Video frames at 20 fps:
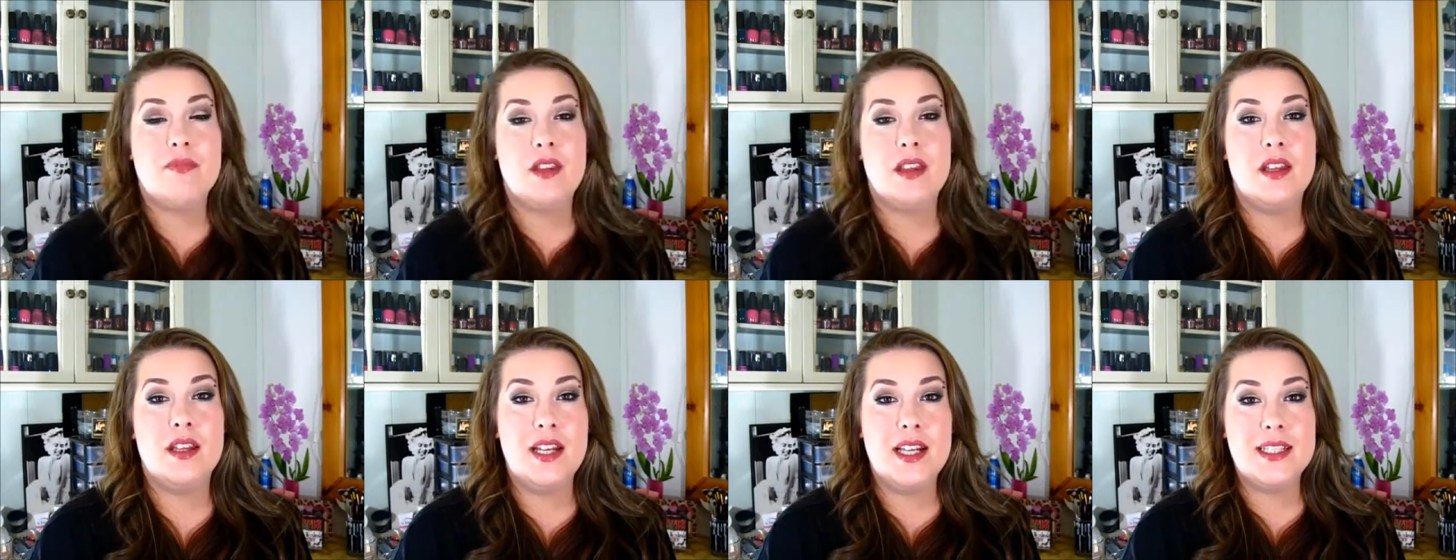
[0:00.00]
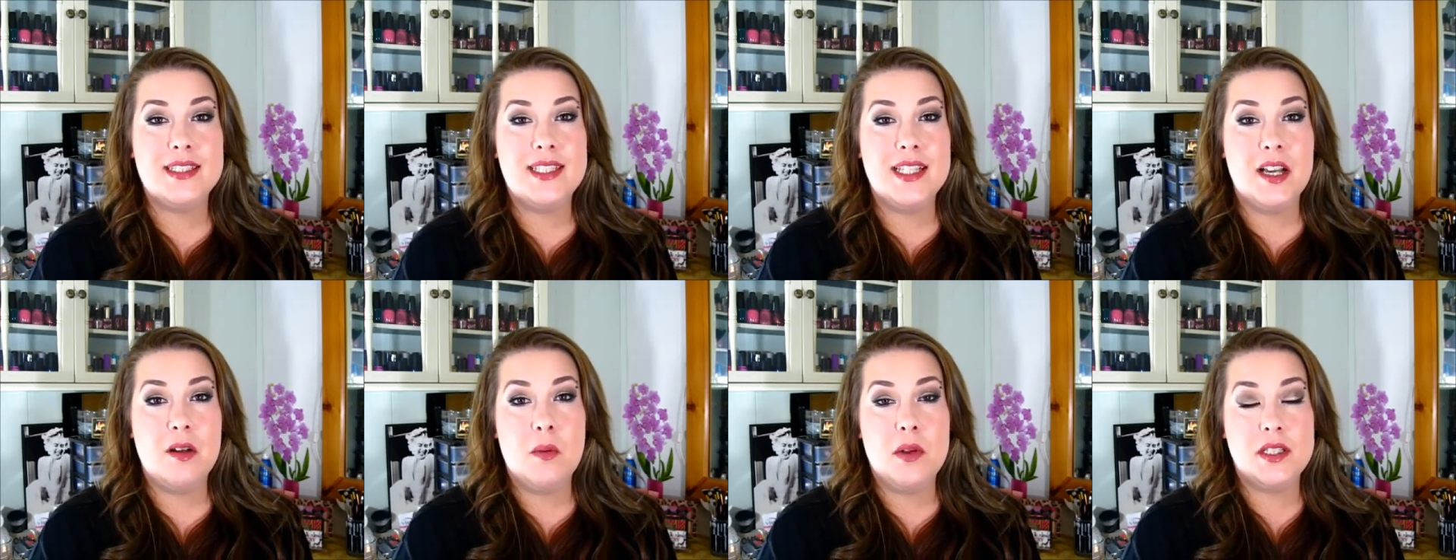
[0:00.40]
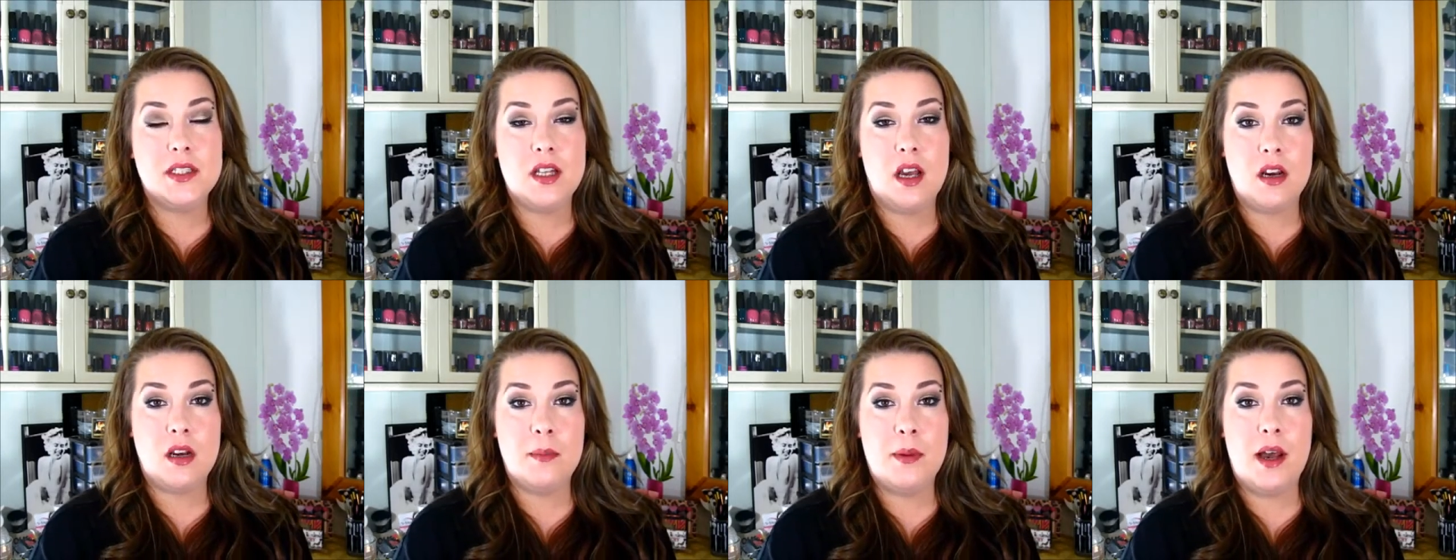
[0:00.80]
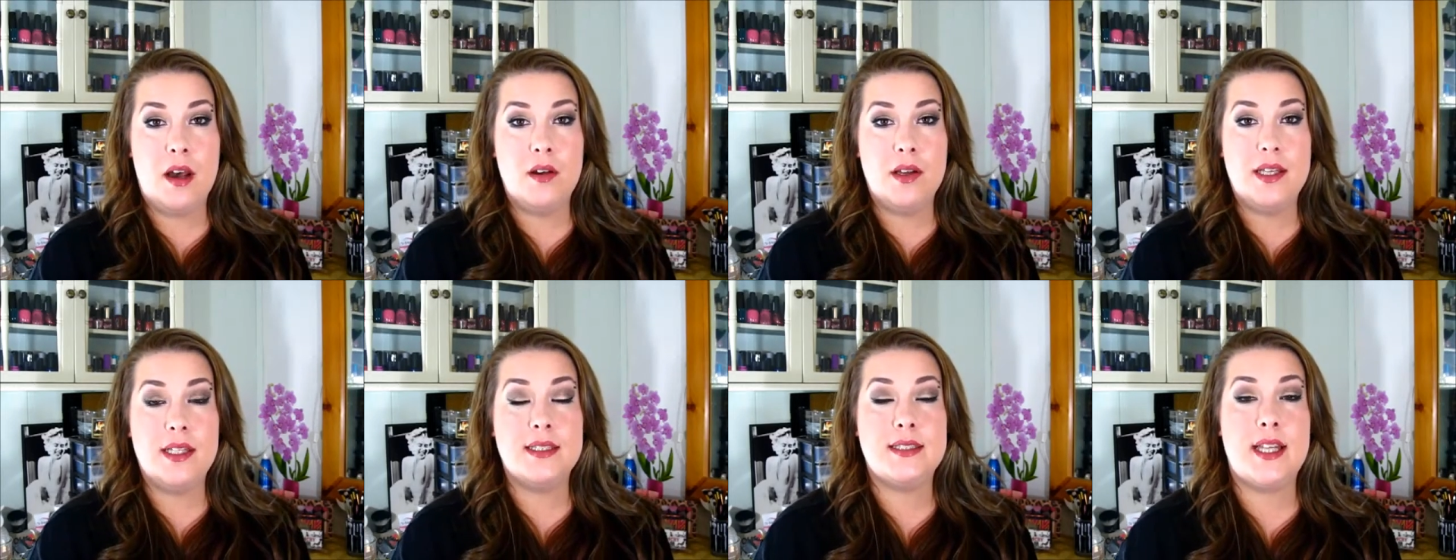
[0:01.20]
The next thing I want to talk
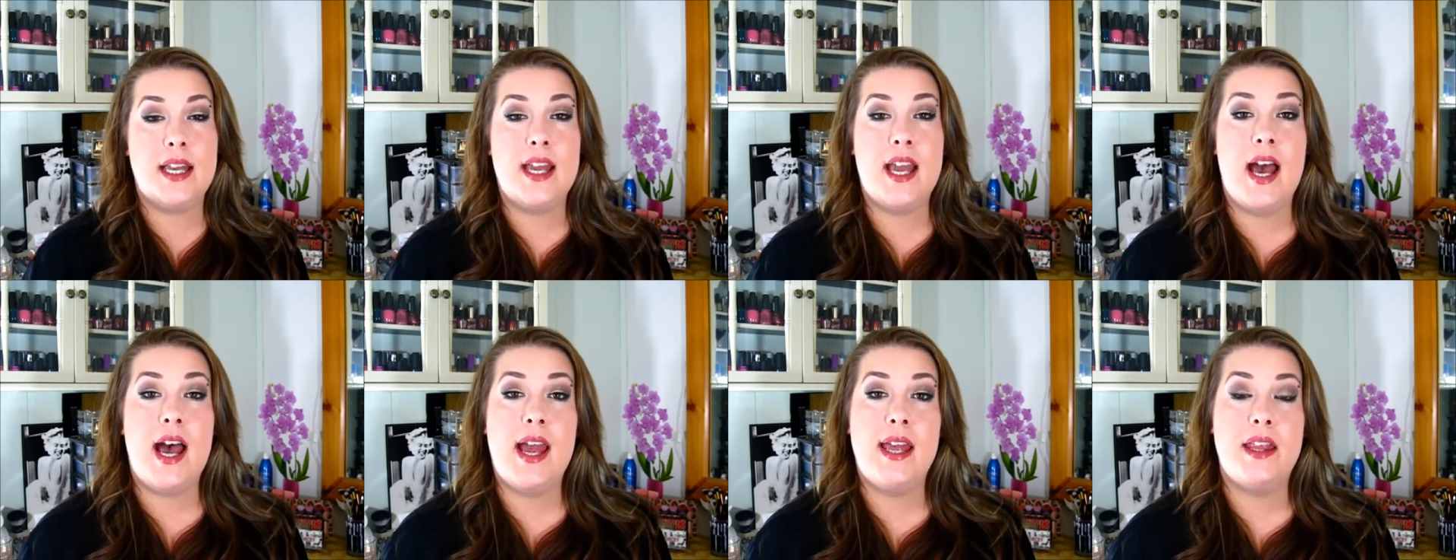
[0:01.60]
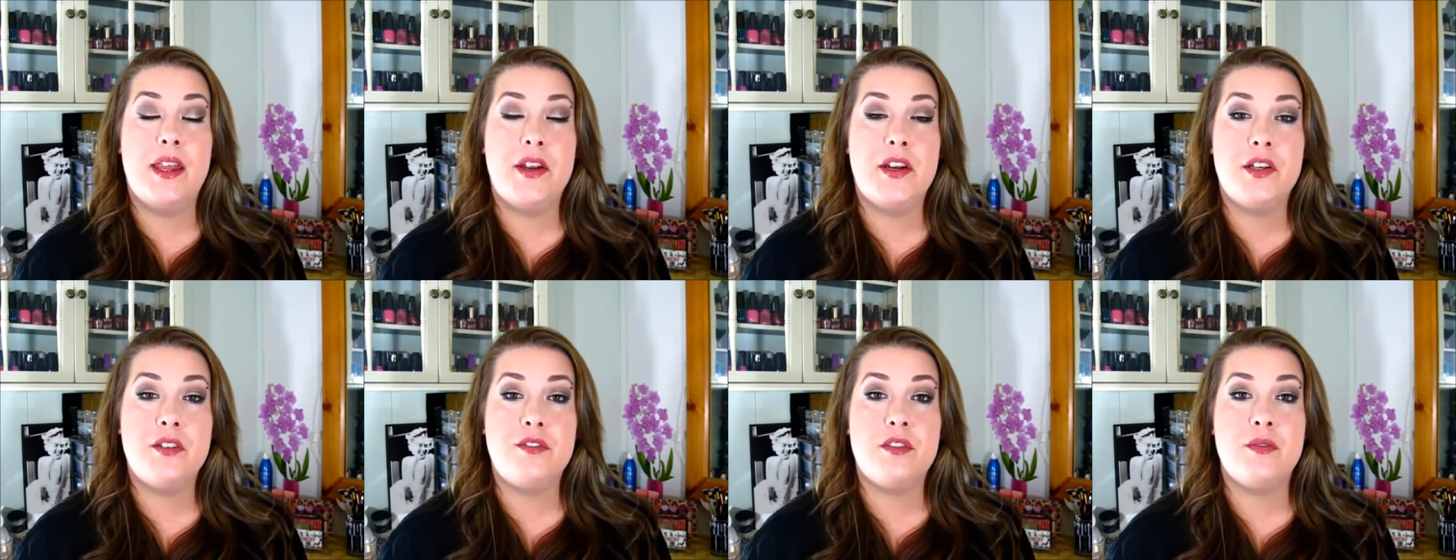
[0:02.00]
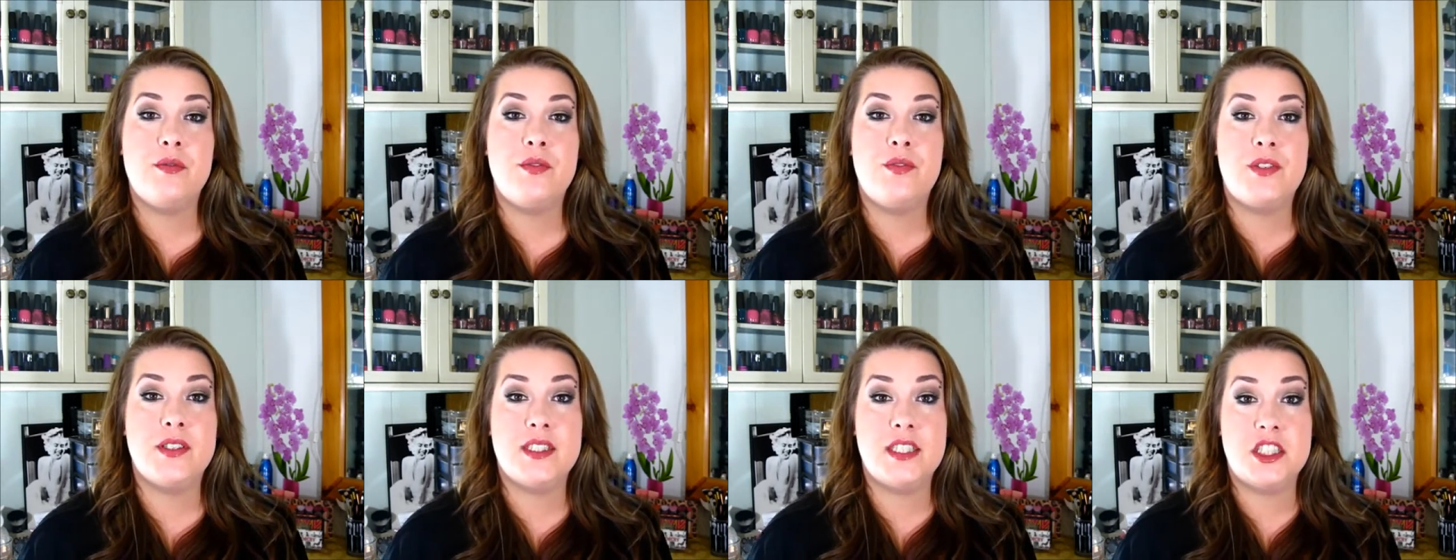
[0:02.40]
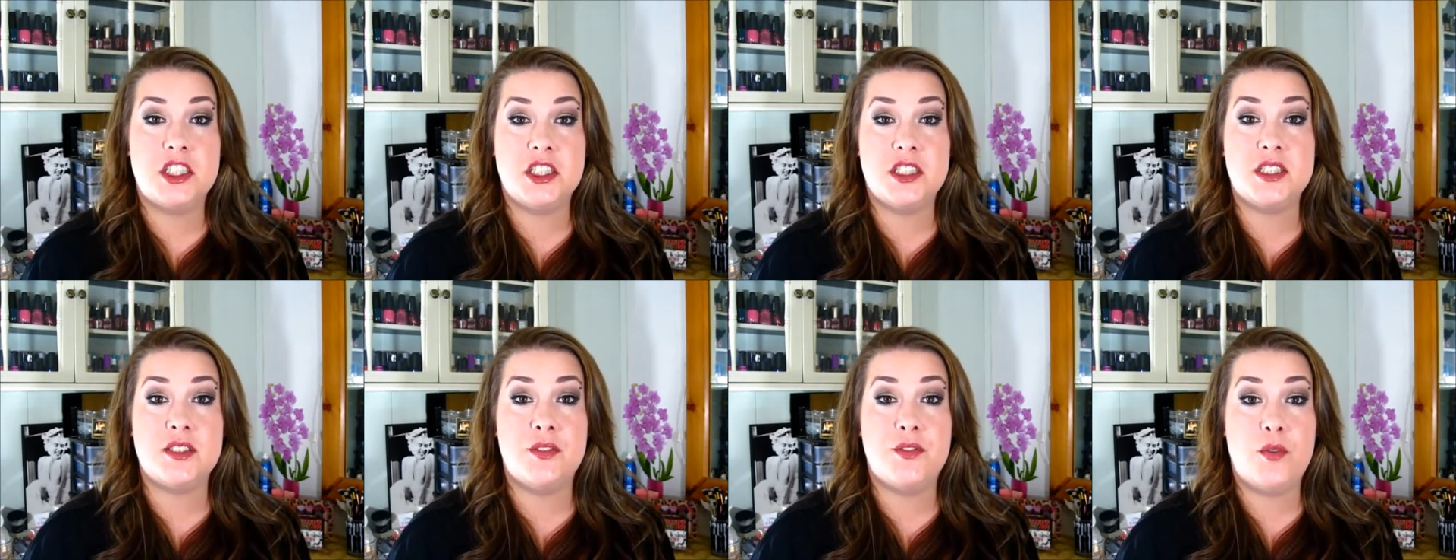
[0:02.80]
about is a highlighter from
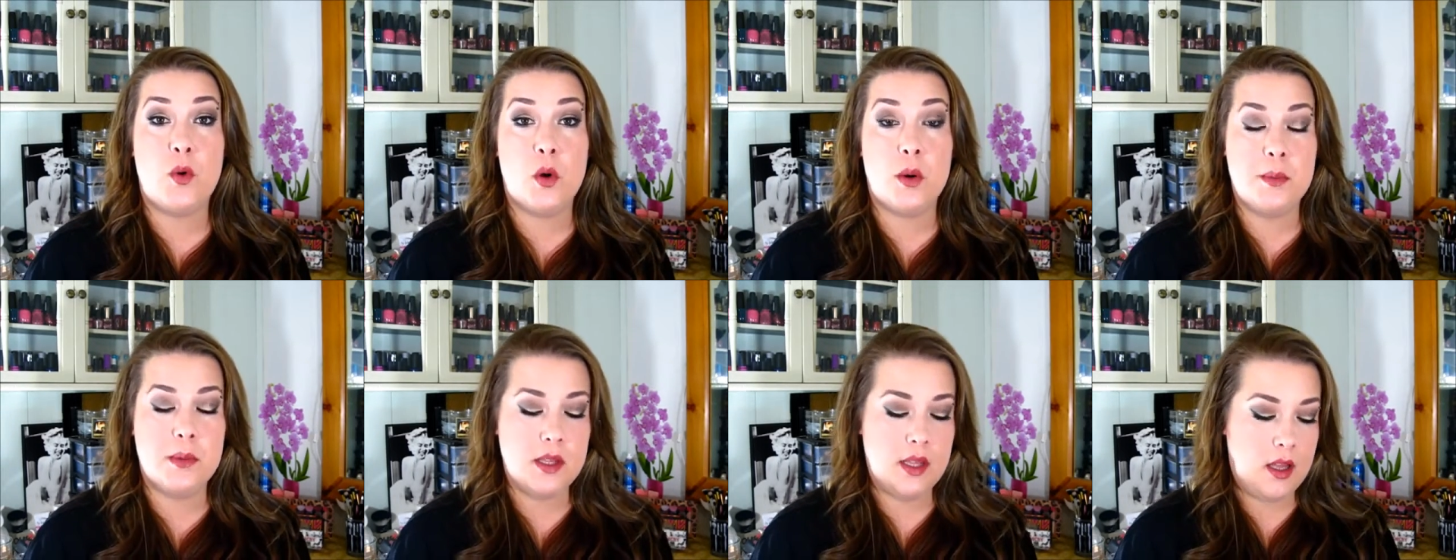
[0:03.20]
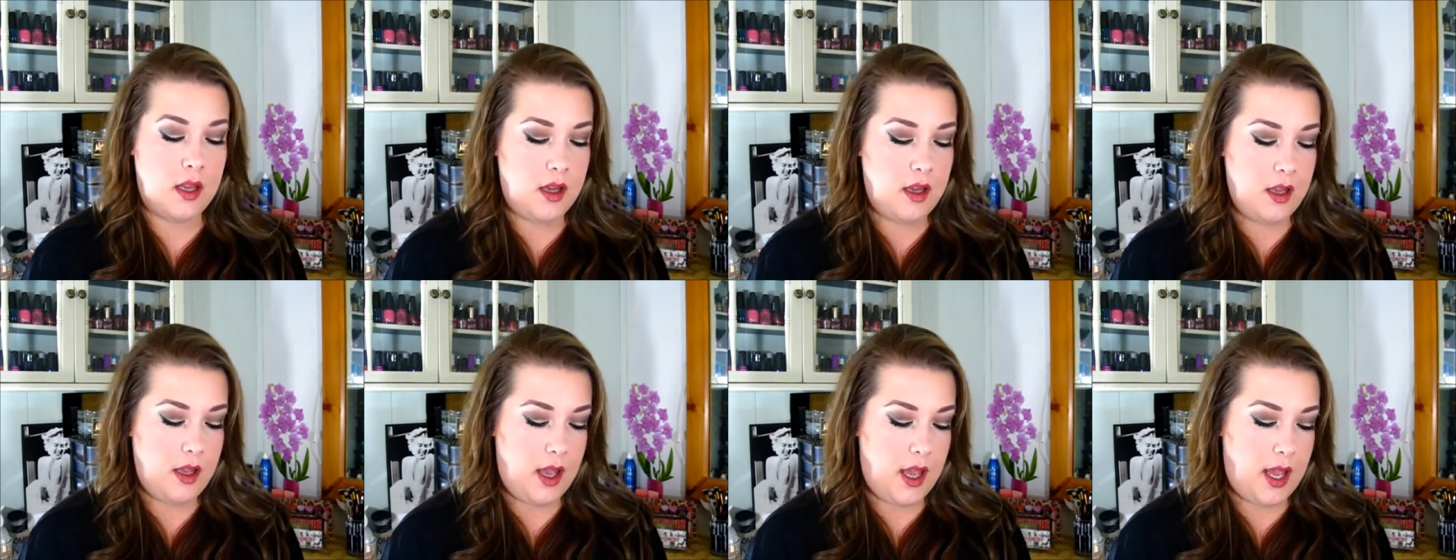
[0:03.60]
Physicians Formula,